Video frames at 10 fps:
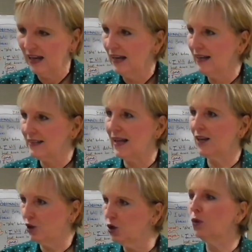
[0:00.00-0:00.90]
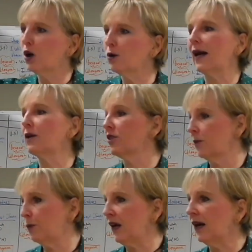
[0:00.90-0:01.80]
He's saying you will go down to the
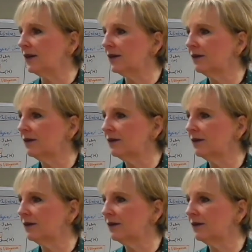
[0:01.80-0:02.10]
pit